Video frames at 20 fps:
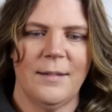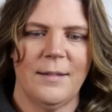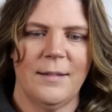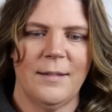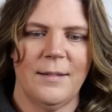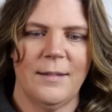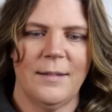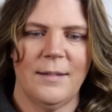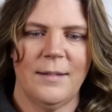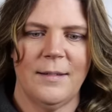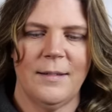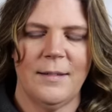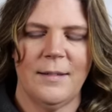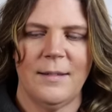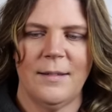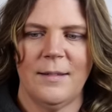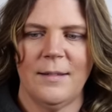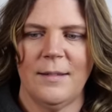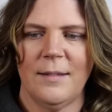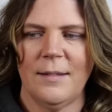
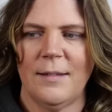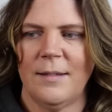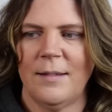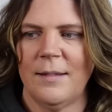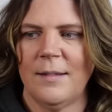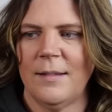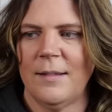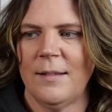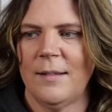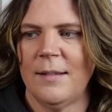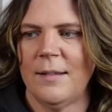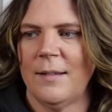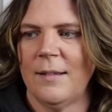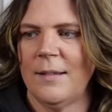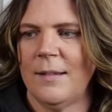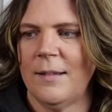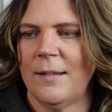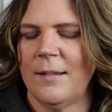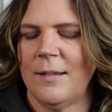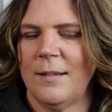
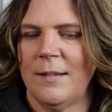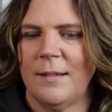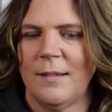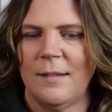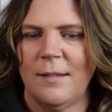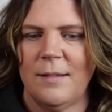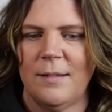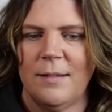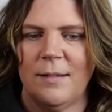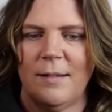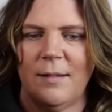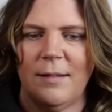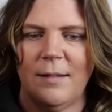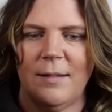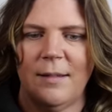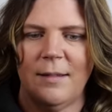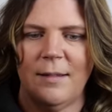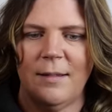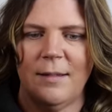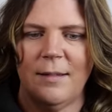
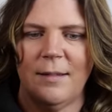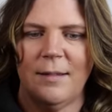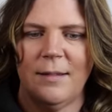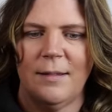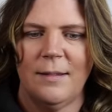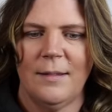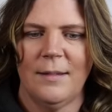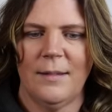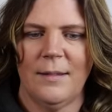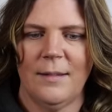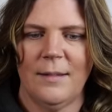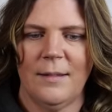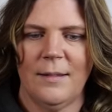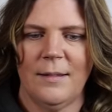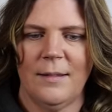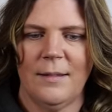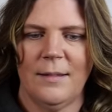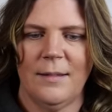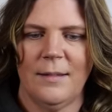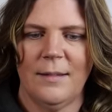
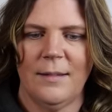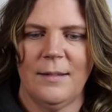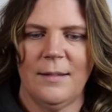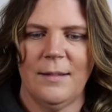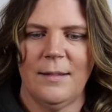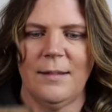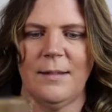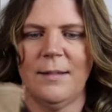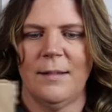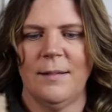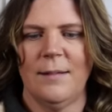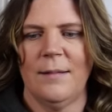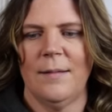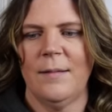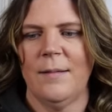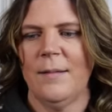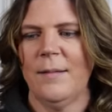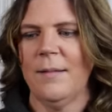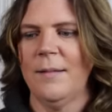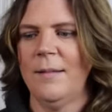
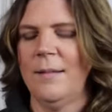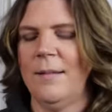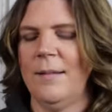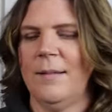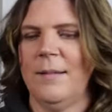(silent)